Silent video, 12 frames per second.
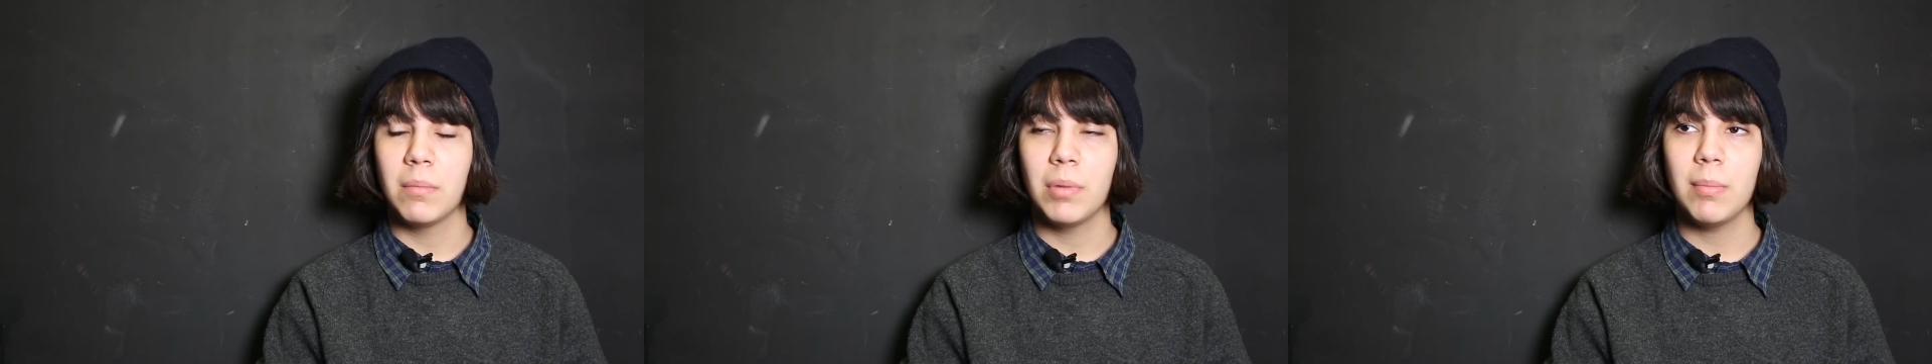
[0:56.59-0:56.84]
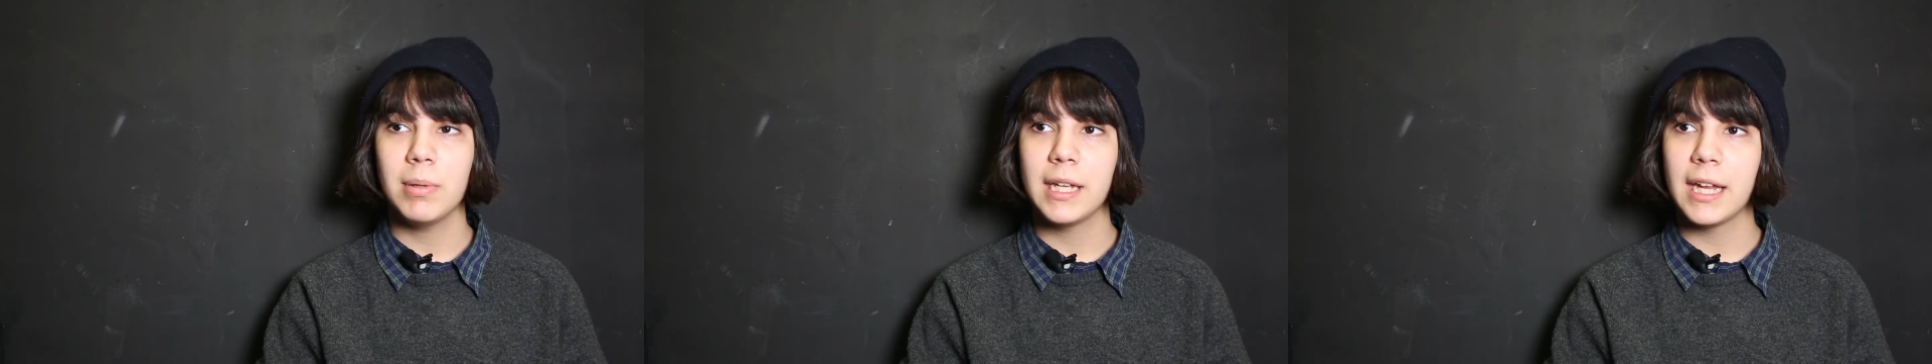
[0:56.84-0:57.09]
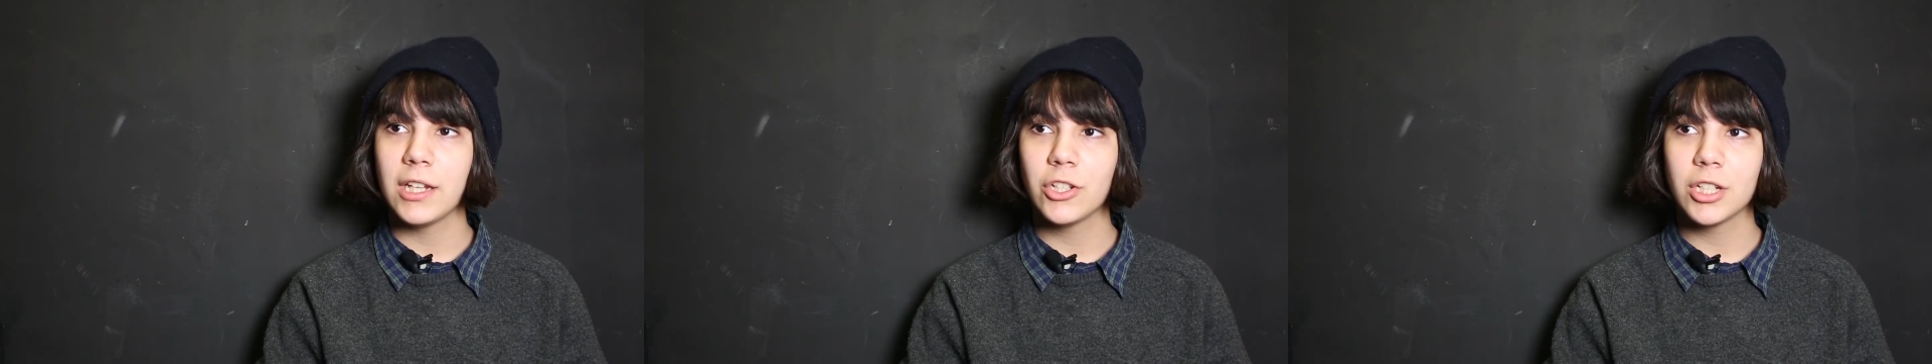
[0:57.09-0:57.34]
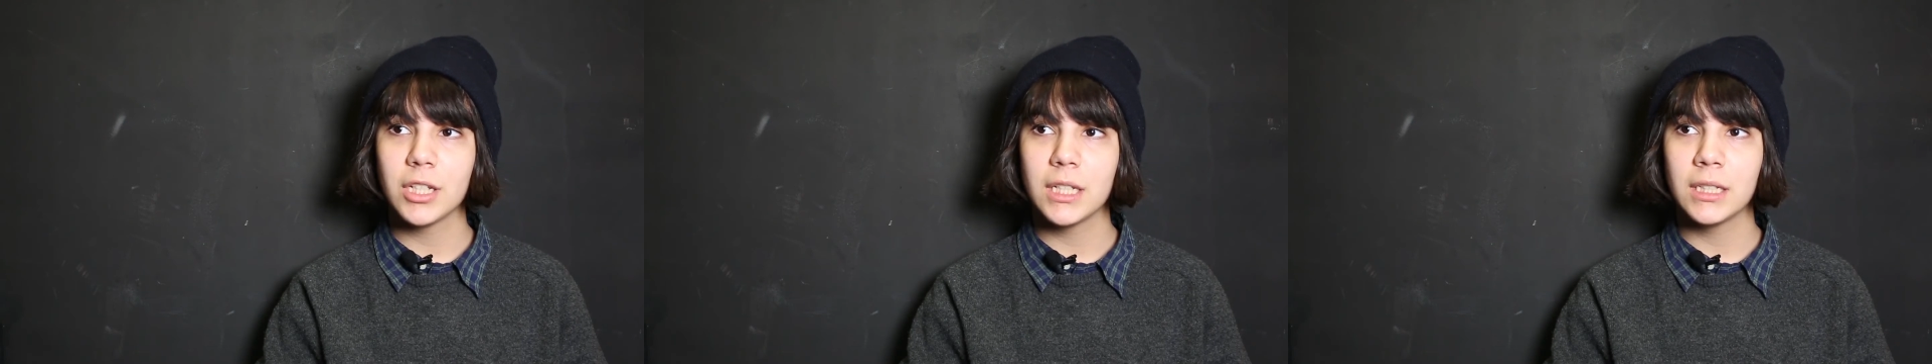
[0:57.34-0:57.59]

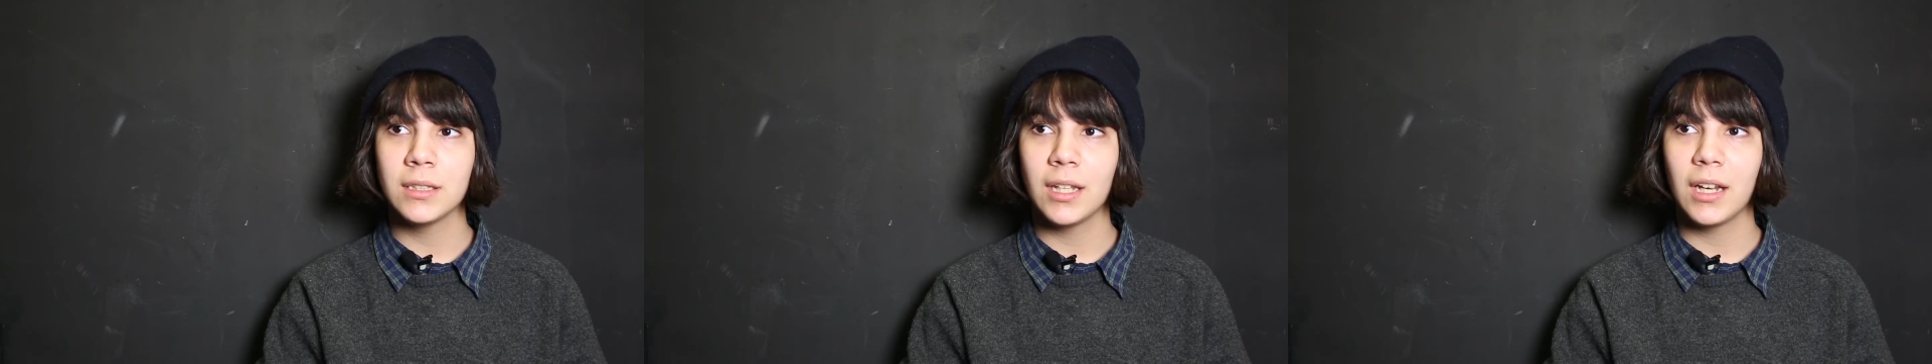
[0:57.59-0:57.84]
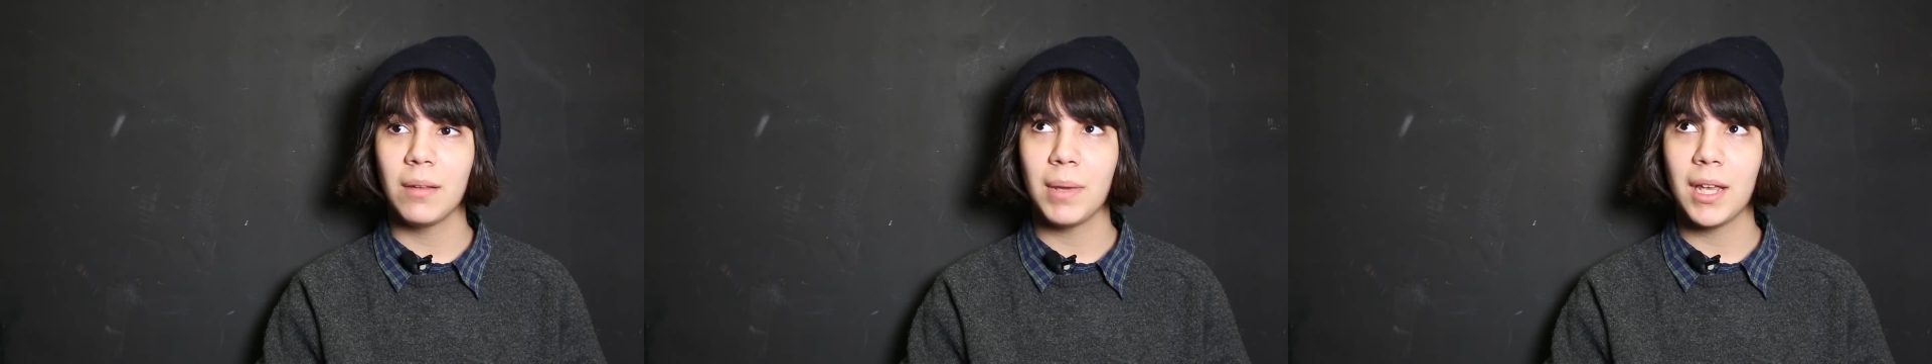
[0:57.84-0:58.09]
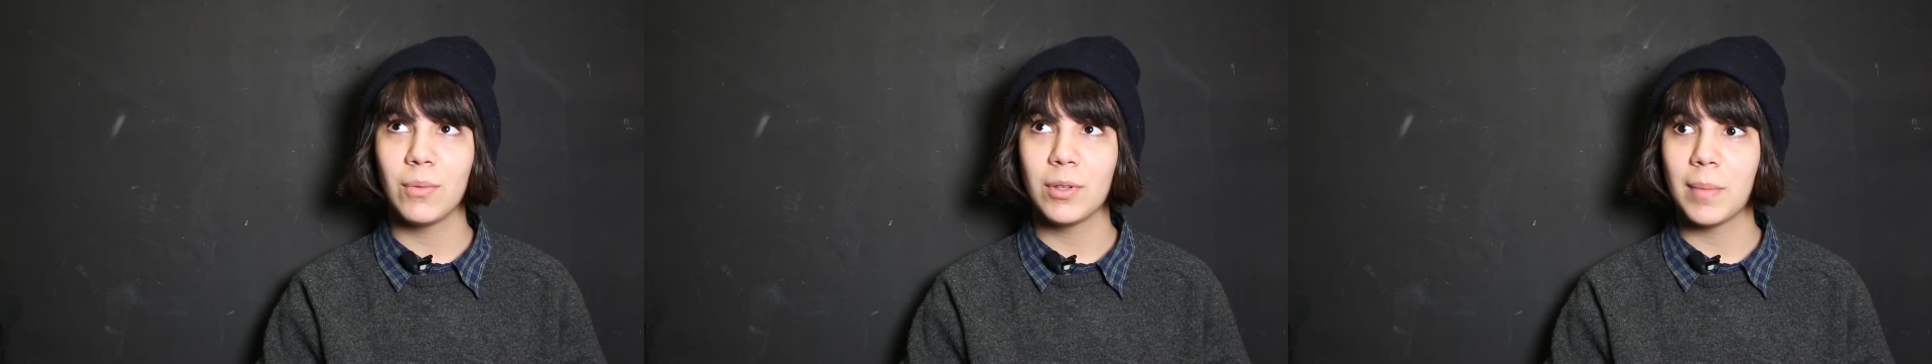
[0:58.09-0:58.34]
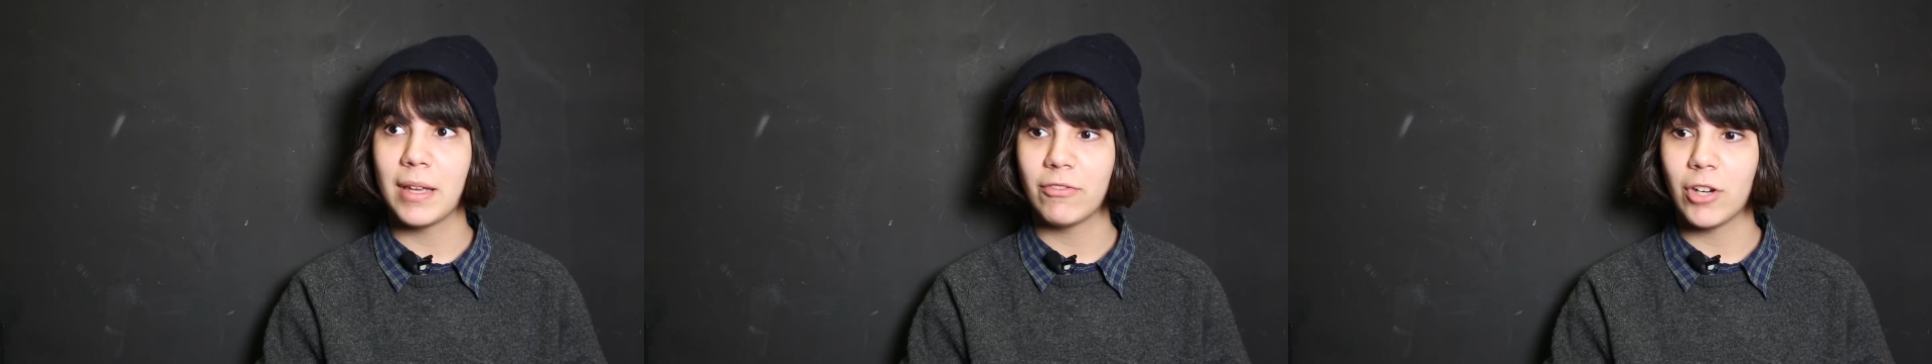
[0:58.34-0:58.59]
publication that I made
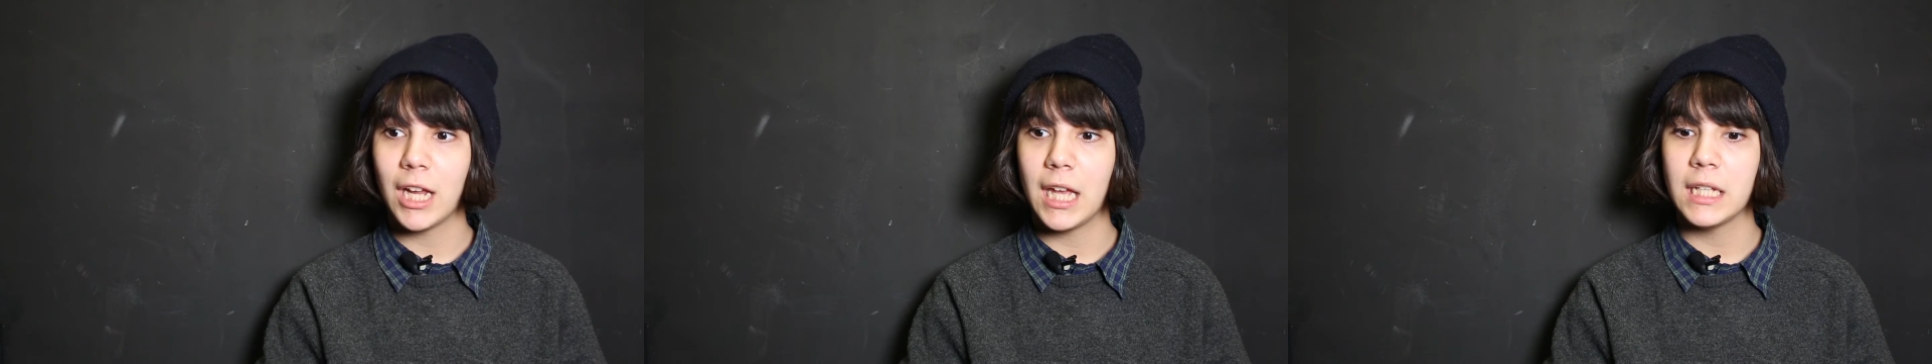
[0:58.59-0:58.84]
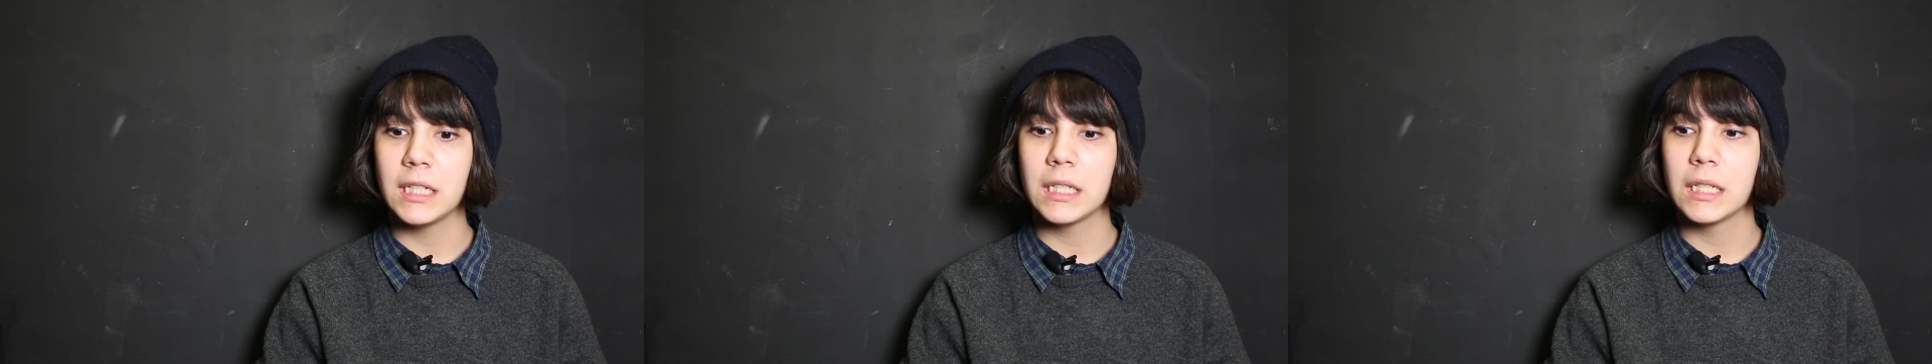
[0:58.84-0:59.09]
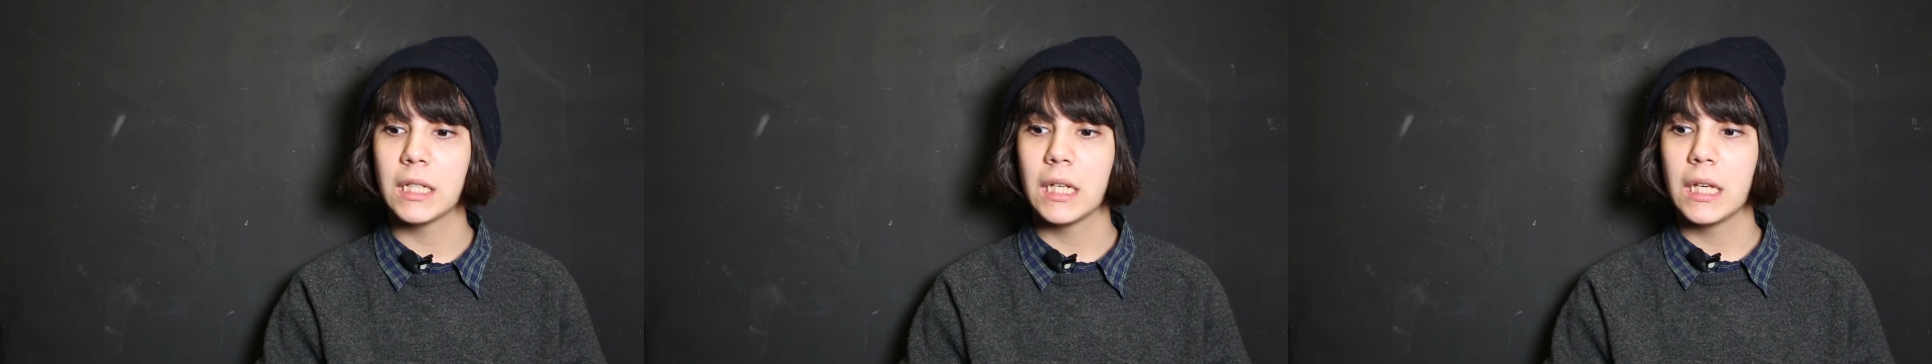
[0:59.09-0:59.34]
with my friend,